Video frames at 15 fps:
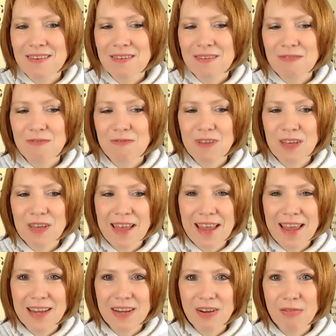feel like
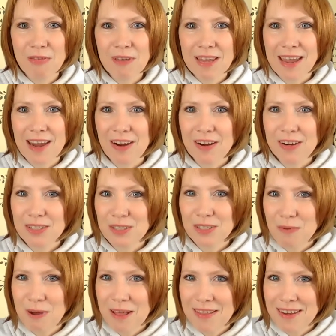I know the character
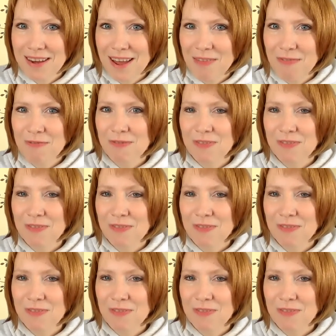well enough,